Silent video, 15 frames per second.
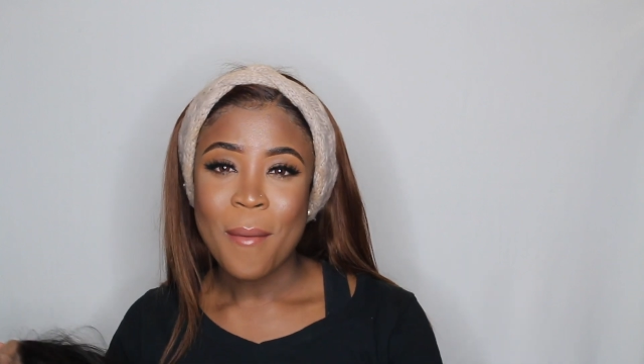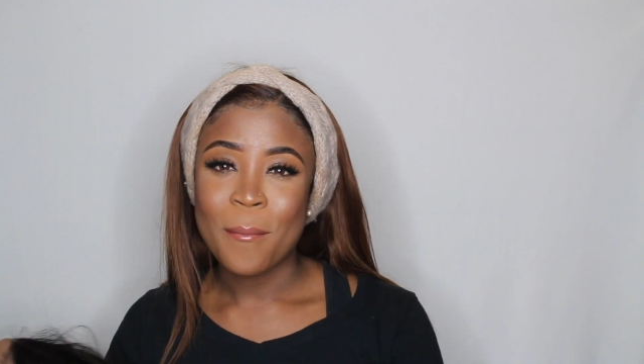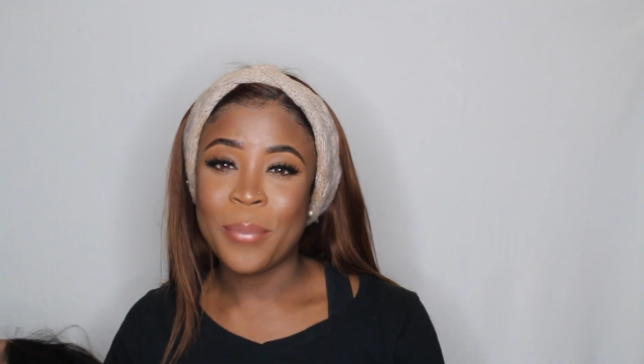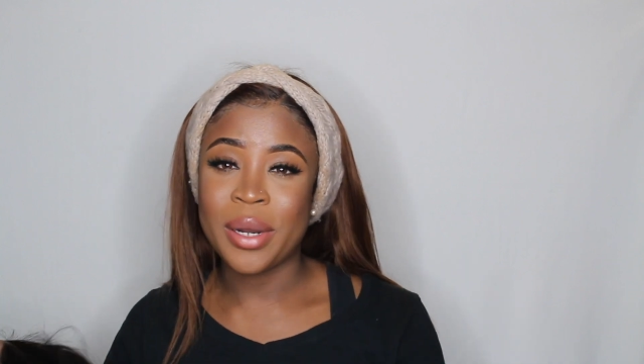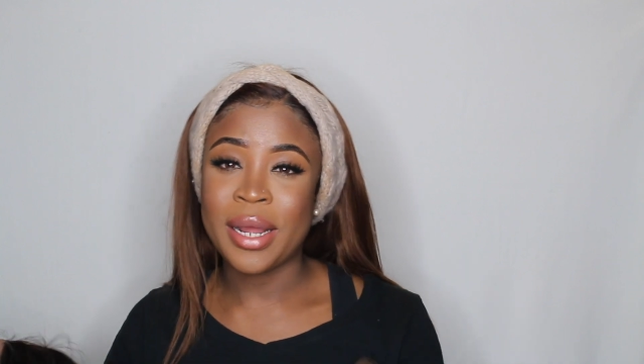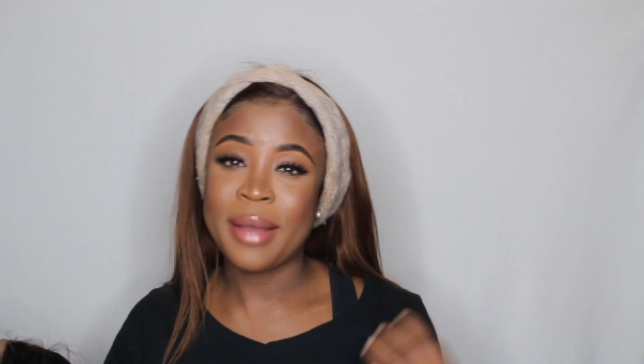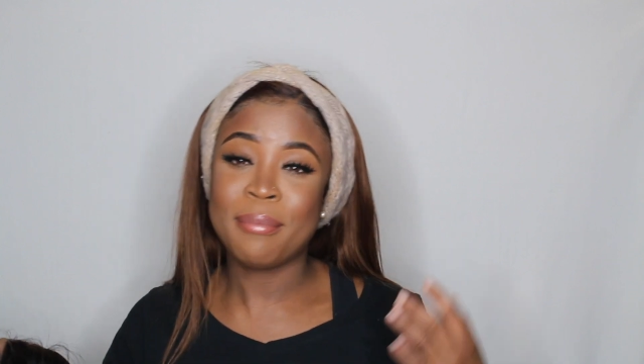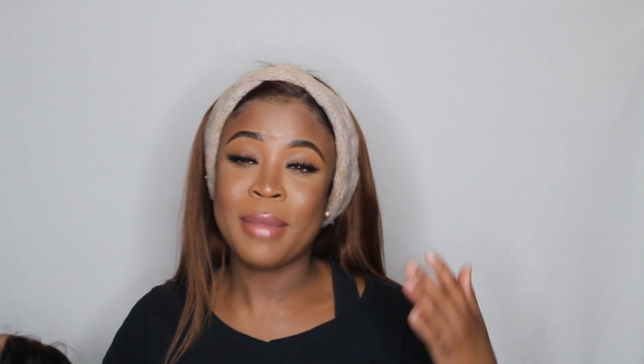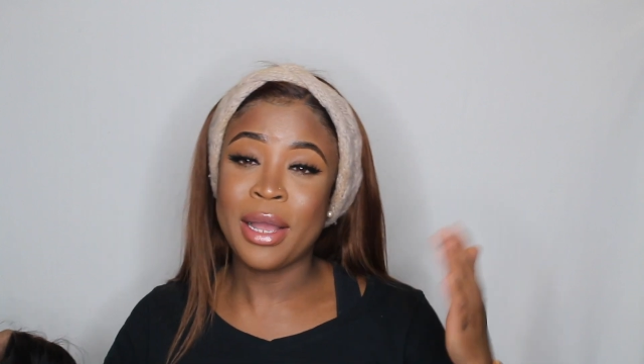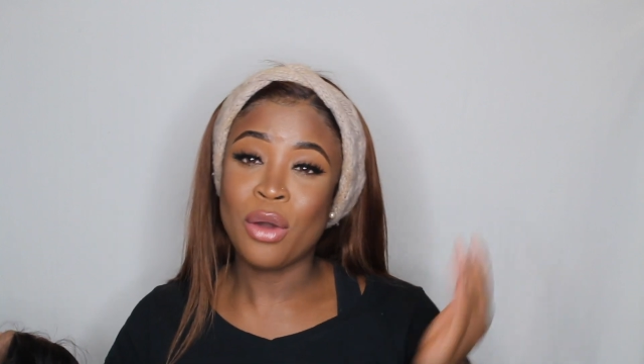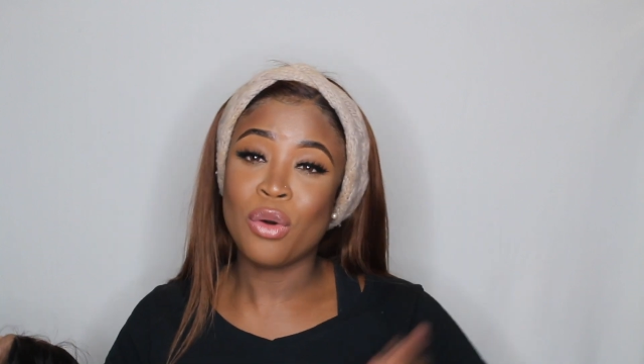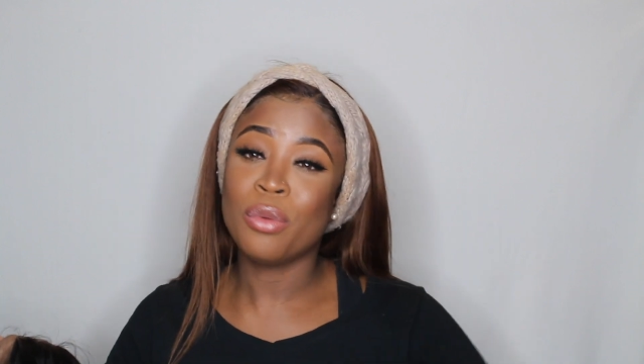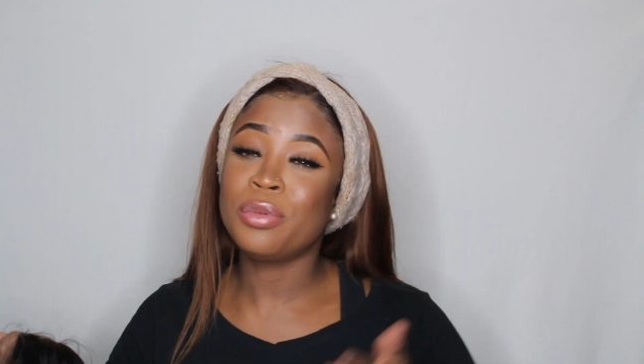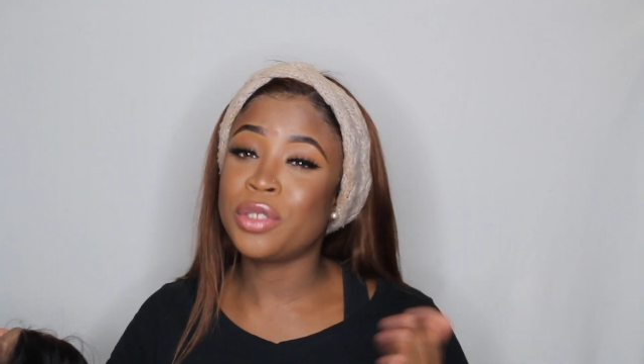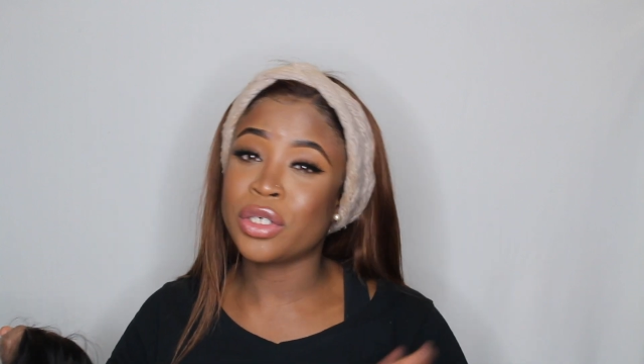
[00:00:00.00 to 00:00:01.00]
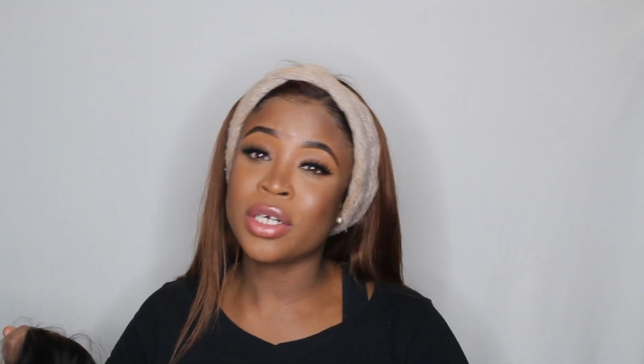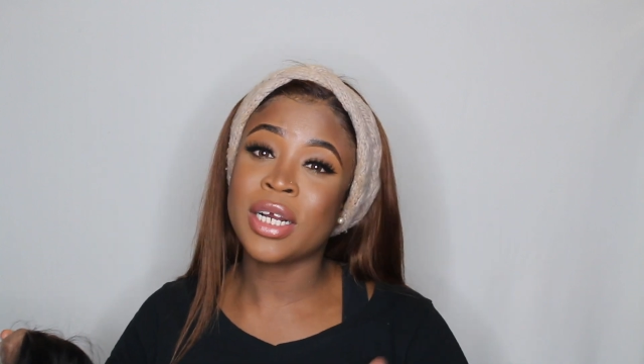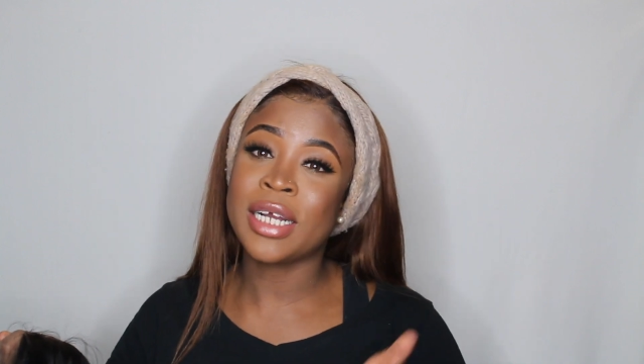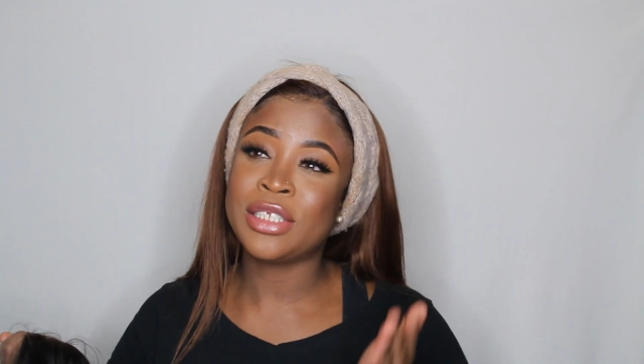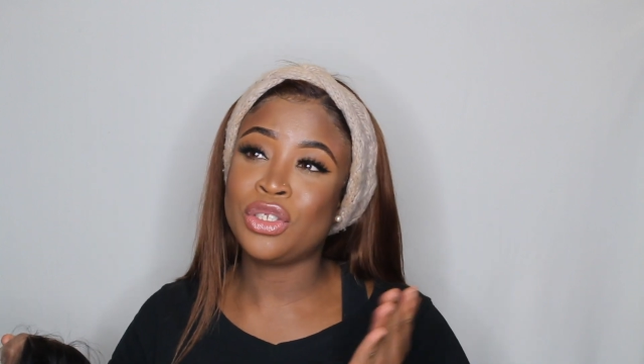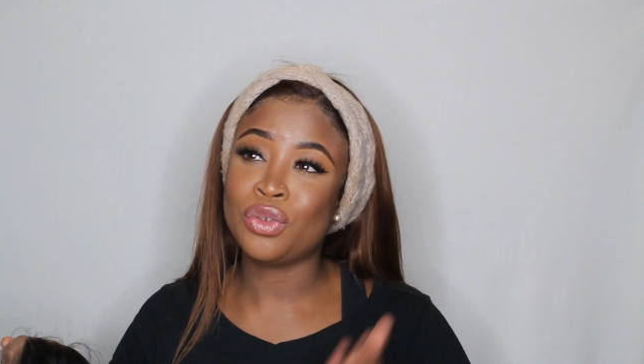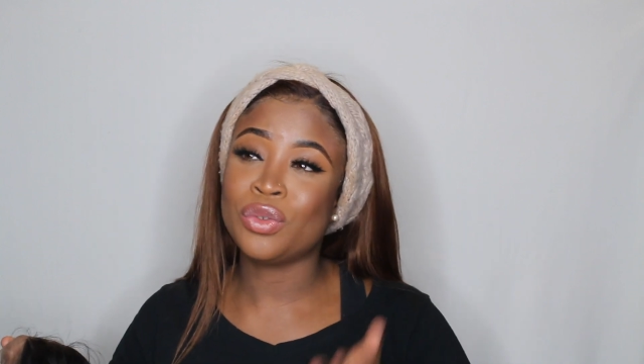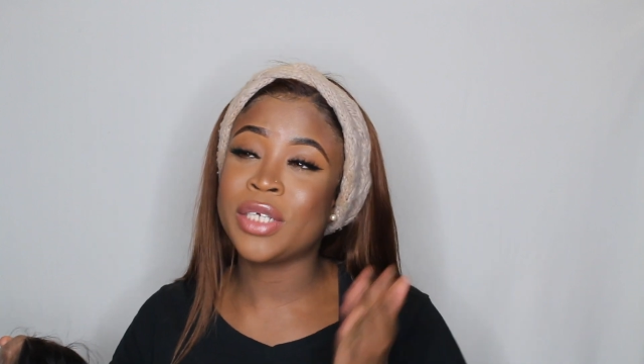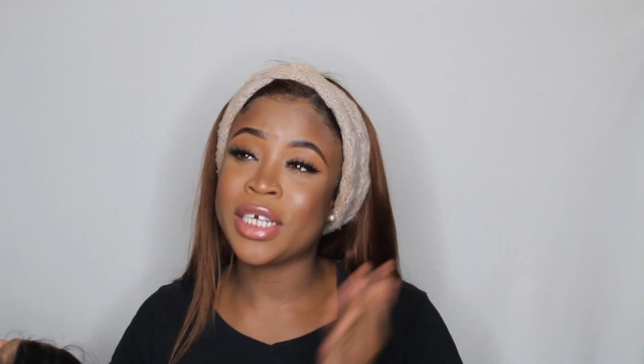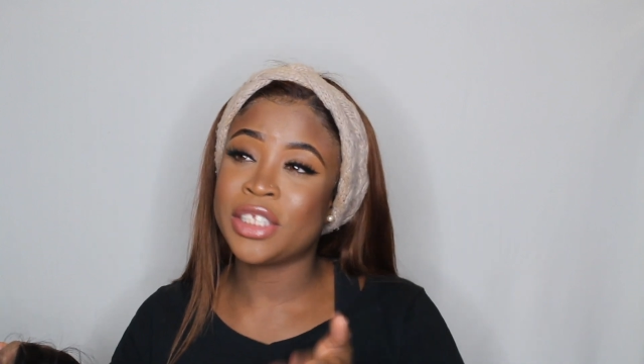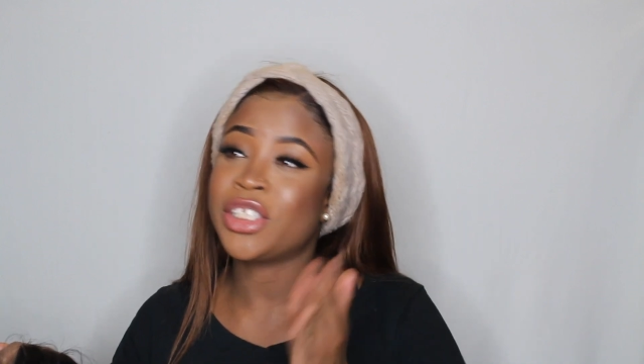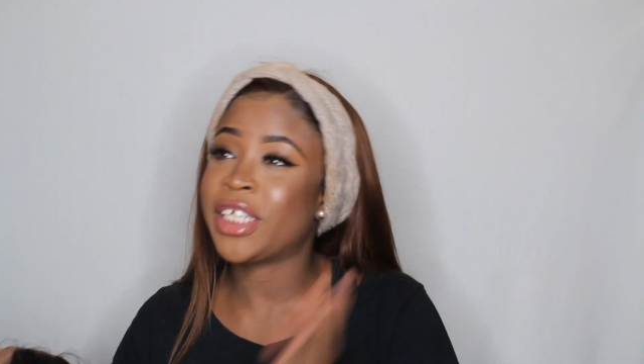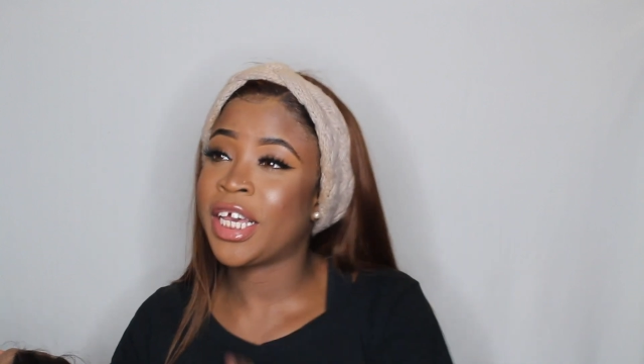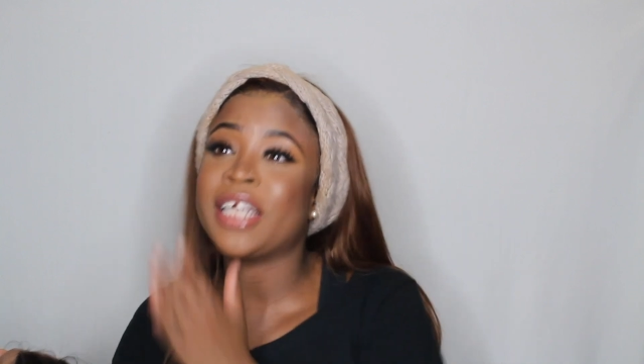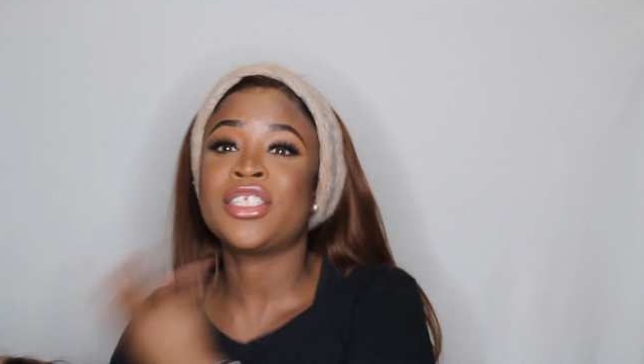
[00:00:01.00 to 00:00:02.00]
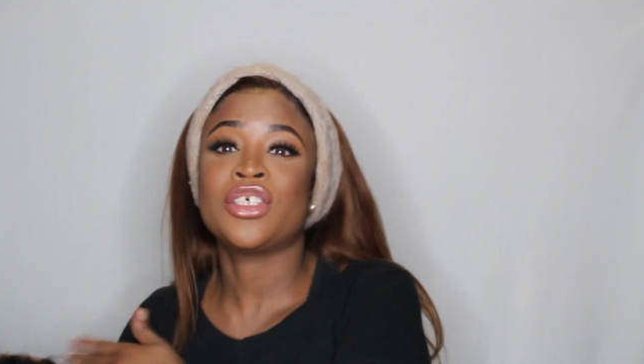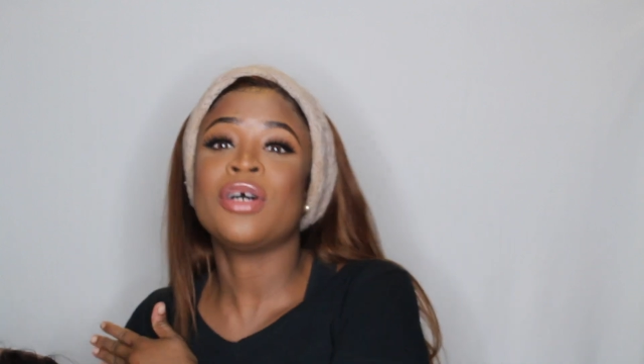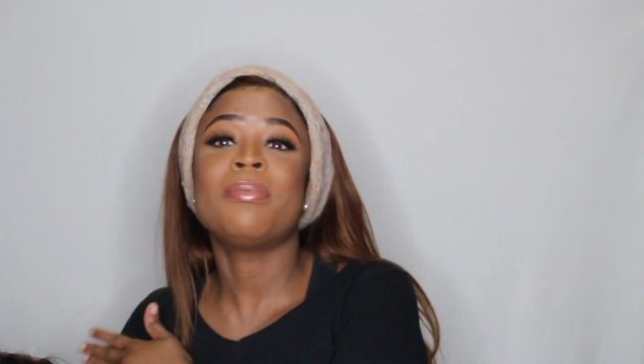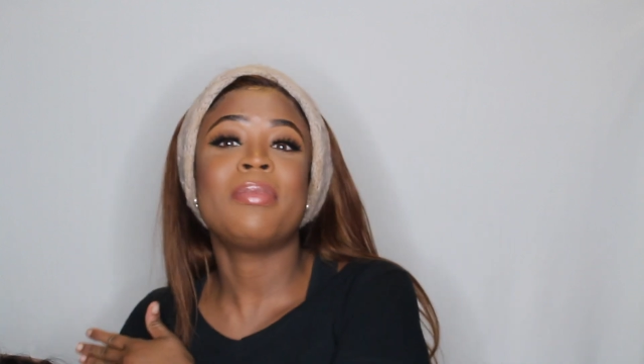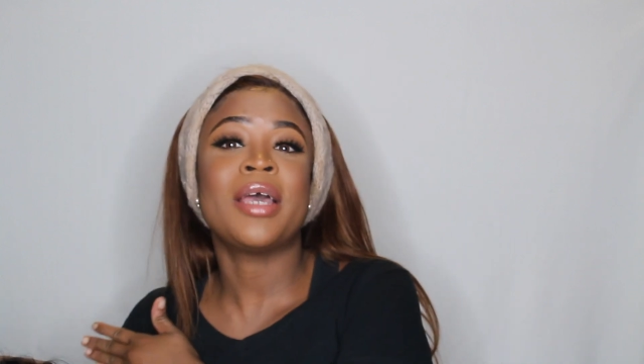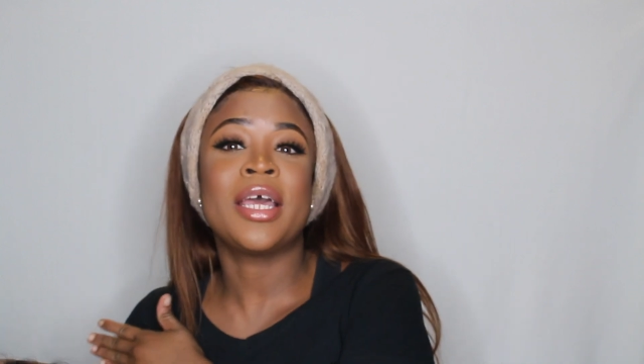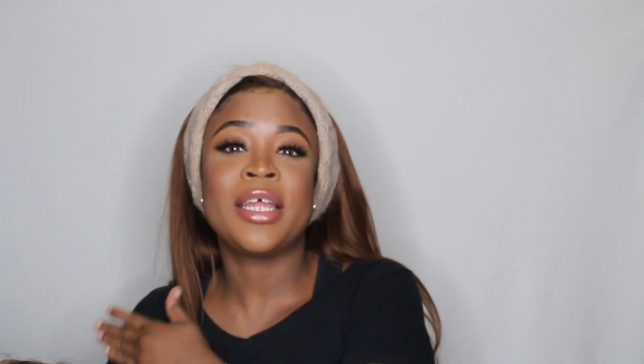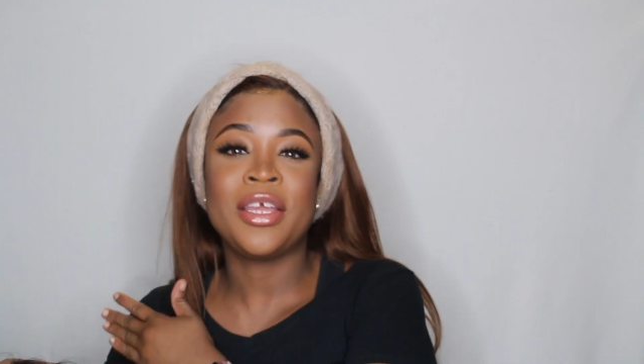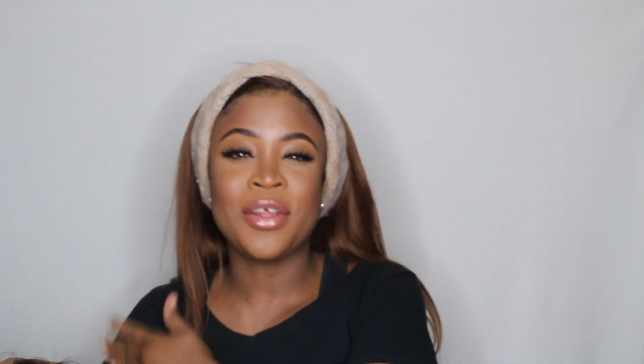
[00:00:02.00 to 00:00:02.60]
But my hopes are I do get to catch up and,